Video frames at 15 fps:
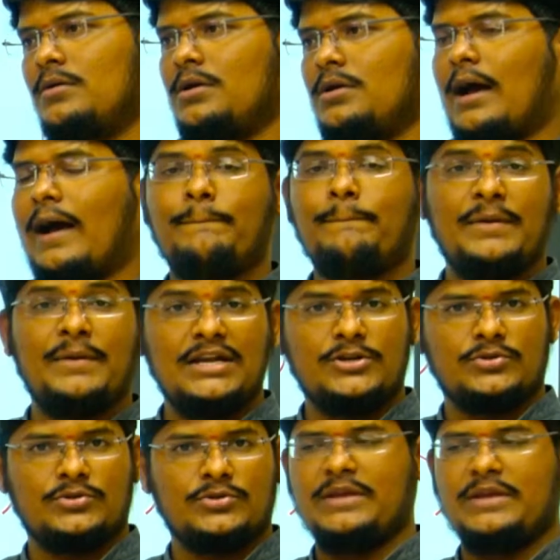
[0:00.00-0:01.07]
appeal to
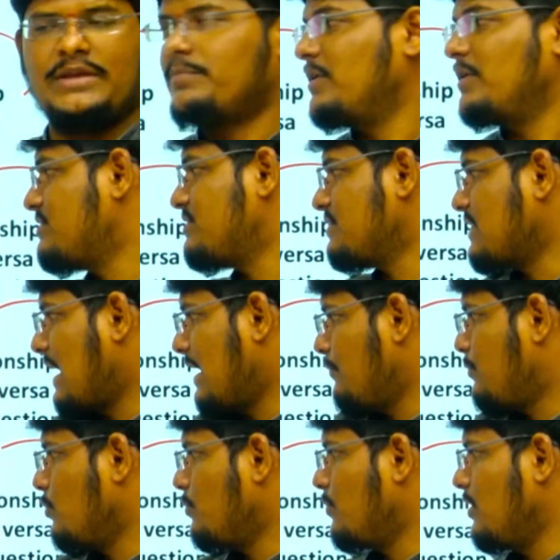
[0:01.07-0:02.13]
the people, which is ad
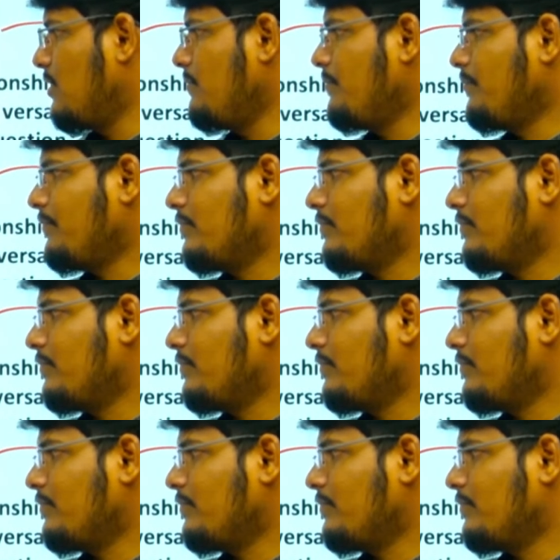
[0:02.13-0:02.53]
populum,